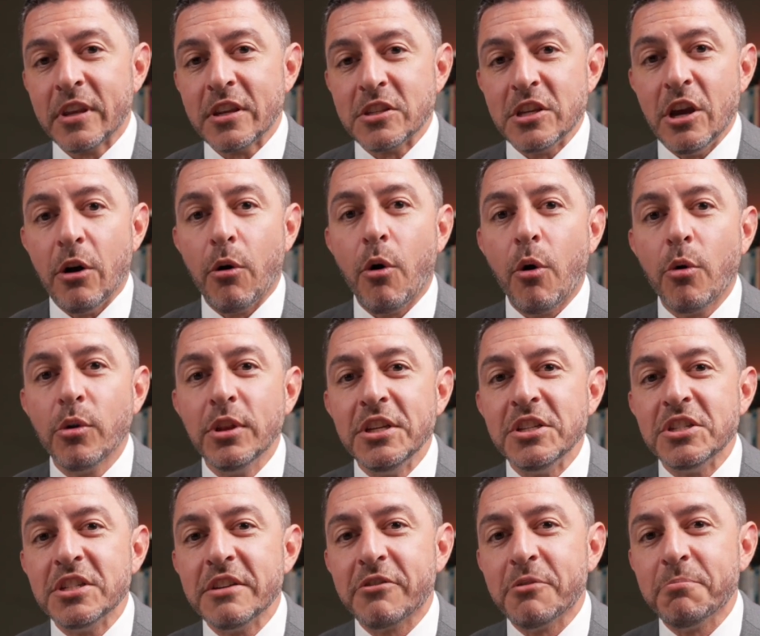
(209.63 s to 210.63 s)
You know, all
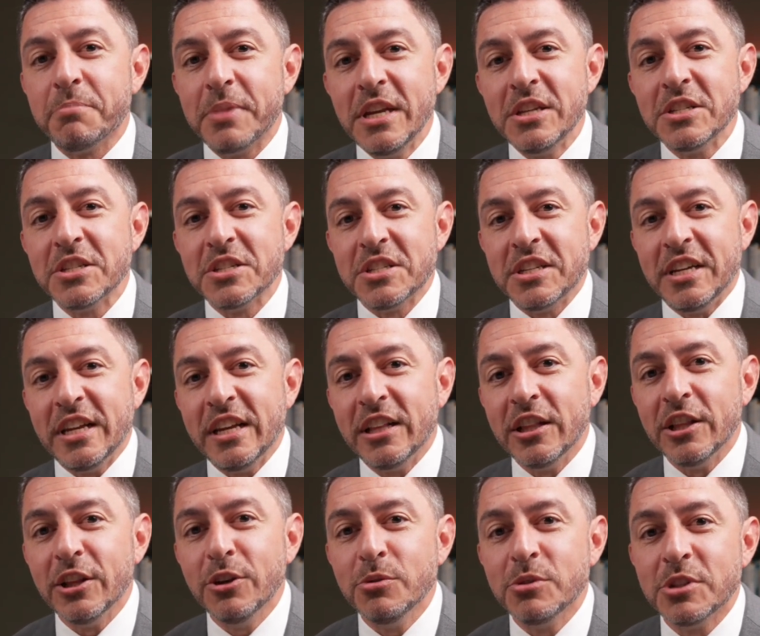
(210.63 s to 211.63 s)
these different pieces that he
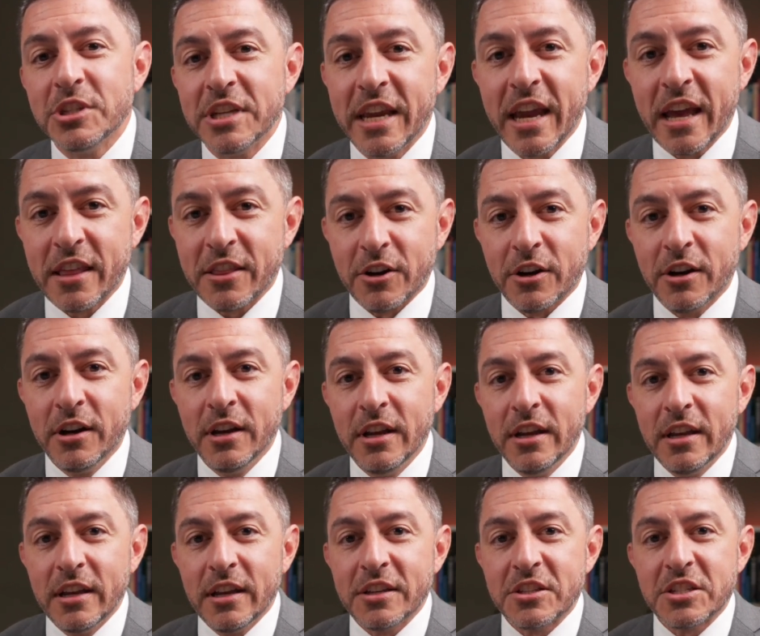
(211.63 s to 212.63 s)
glued together
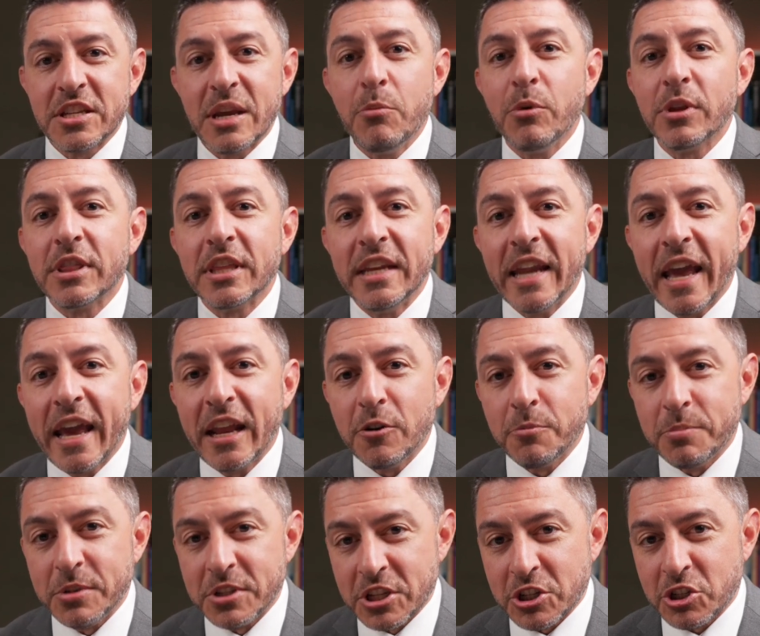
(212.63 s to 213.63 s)
same with the nano
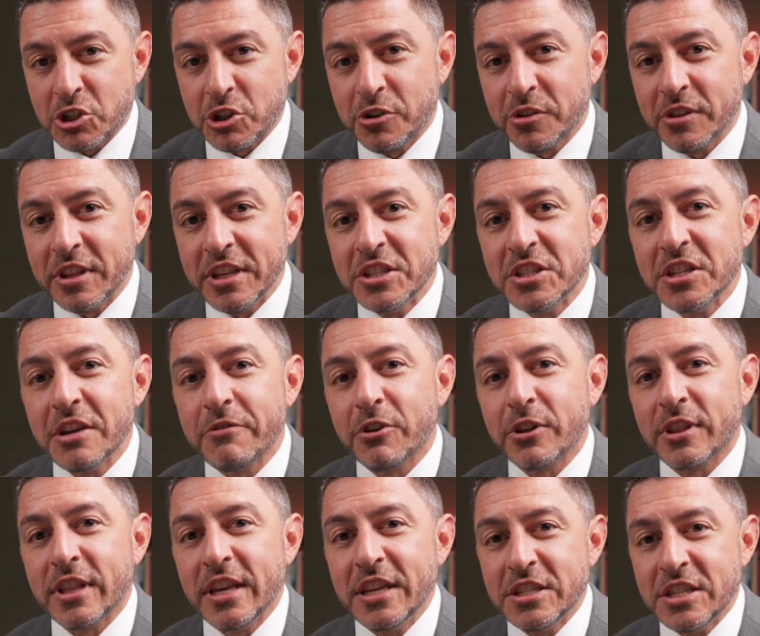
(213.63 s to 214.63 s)
positioner, these
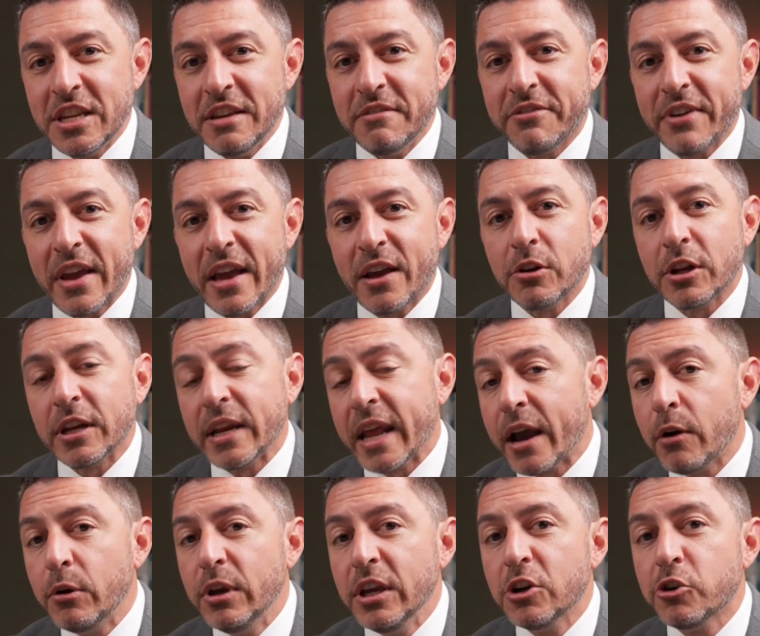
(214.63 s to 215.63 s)
different things he found and
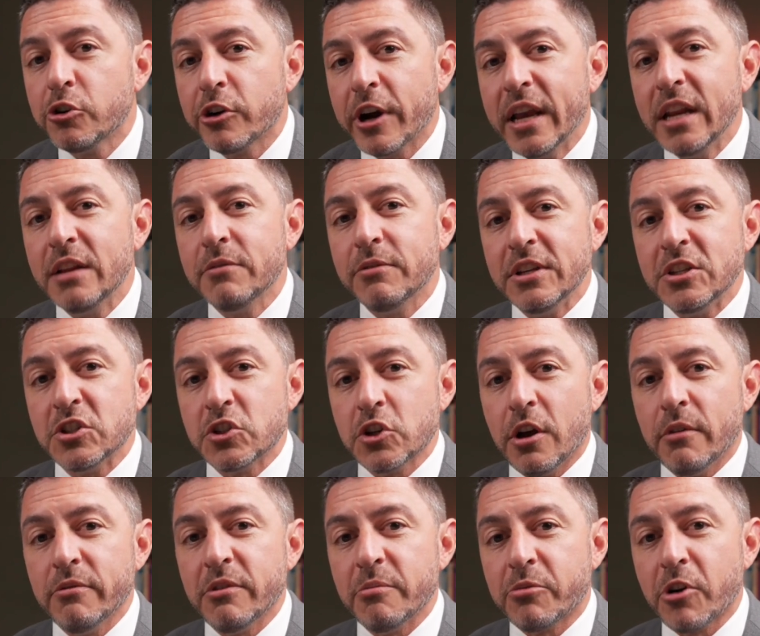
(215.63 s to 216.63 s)
how he creatively
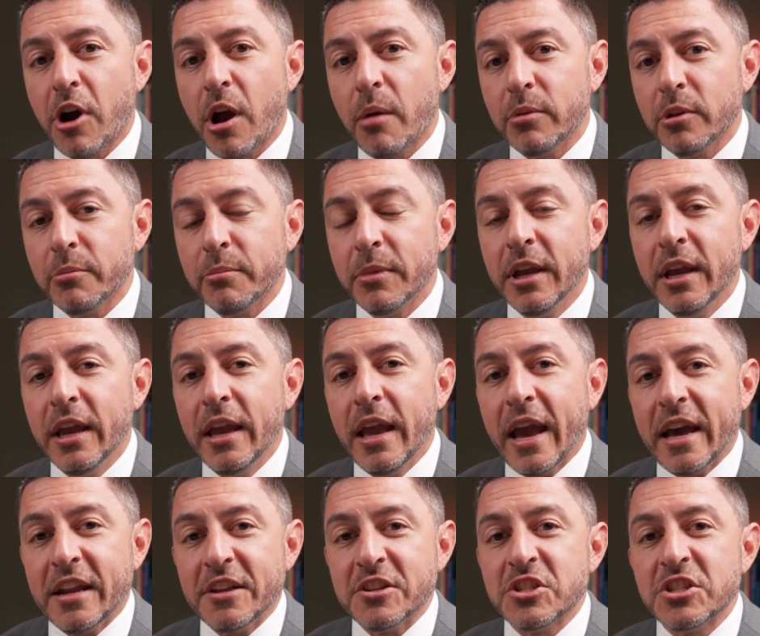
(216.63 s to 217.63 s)
solved the problem
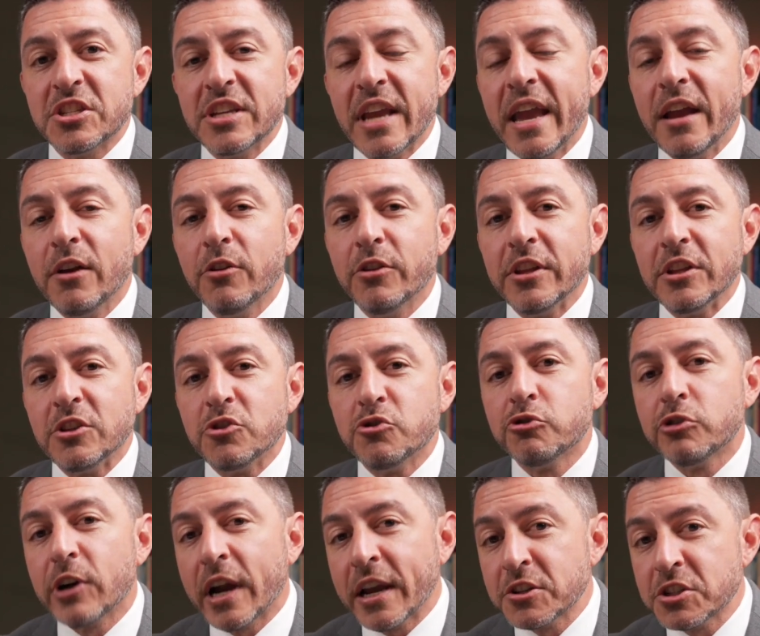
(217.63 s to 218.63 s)
at a scale that
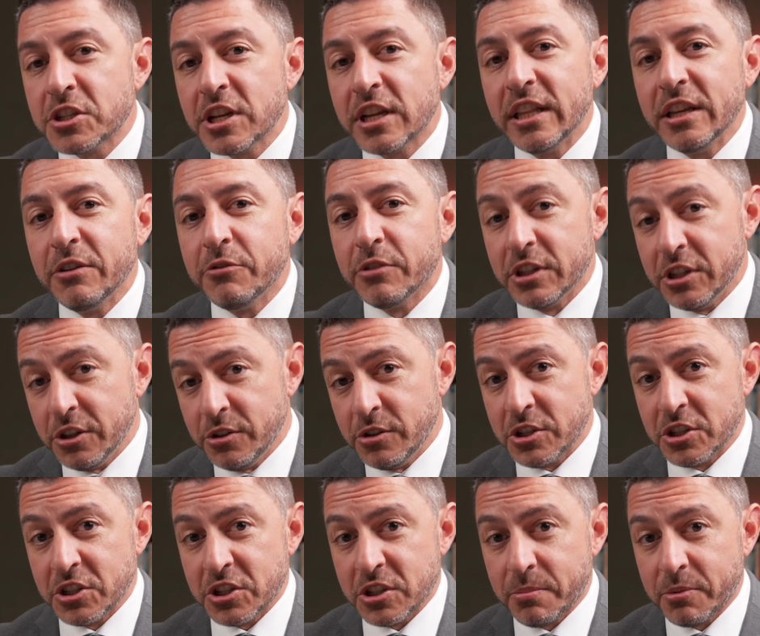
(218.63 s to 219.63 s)
drastically
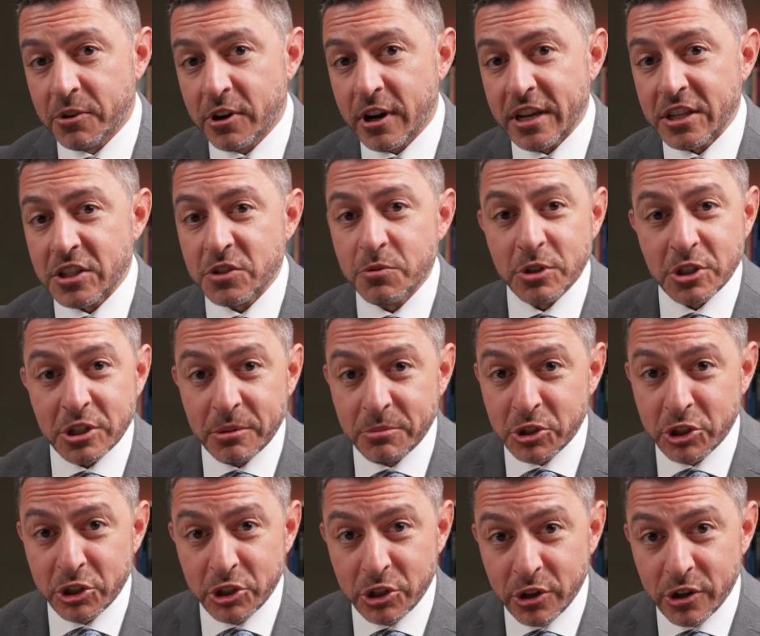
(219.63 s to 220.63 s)
reduces the price, which I'm
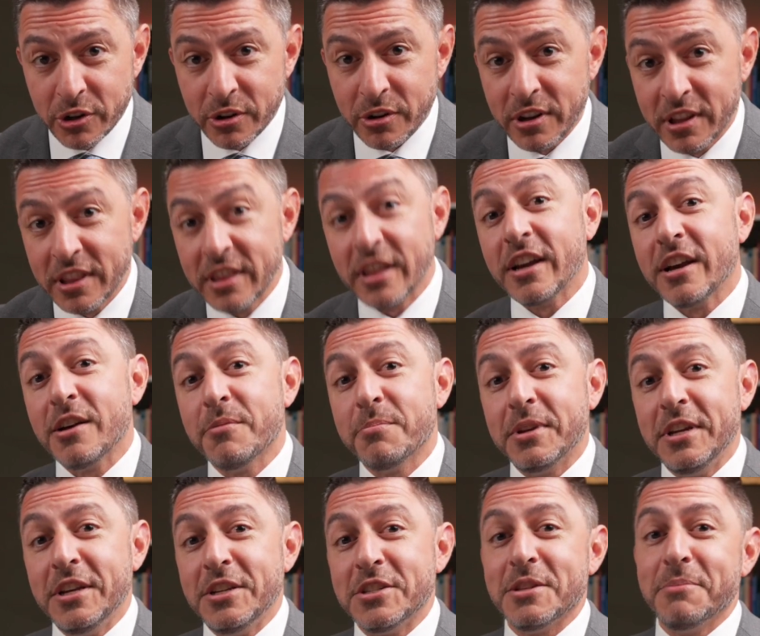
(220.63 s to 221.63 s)
sure the
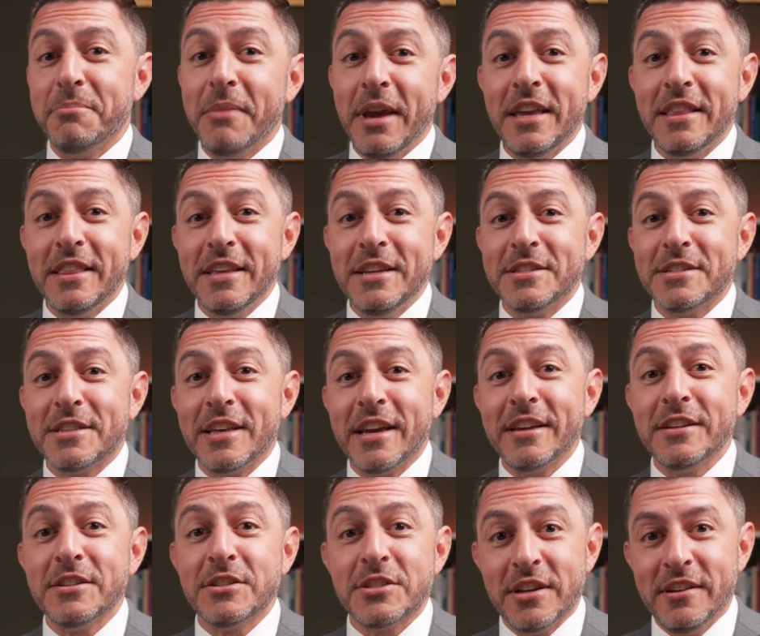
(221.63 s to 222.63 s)
companies that make these
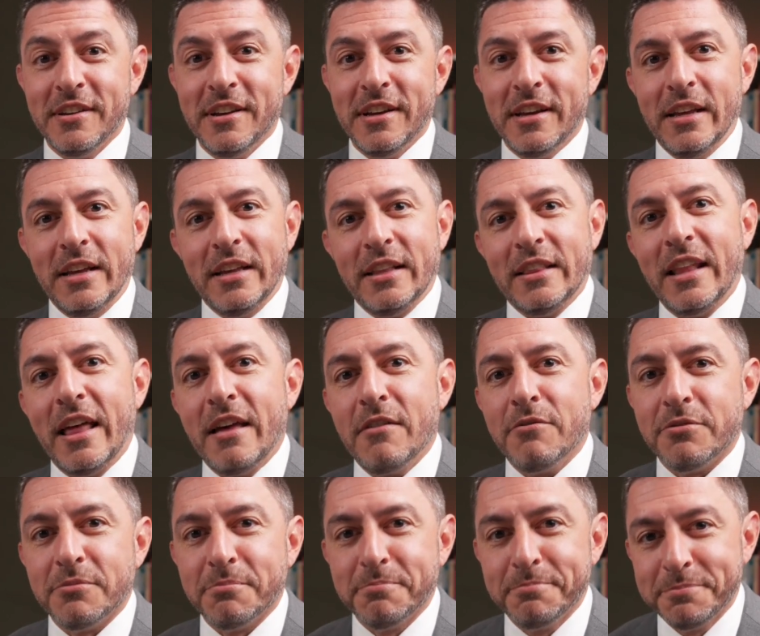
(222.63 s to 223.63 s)
things
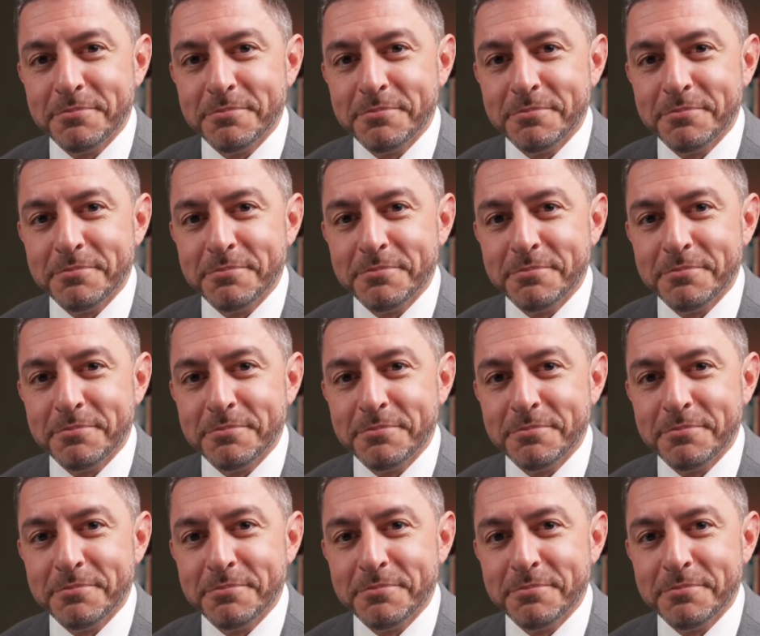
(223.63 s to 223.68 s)
love.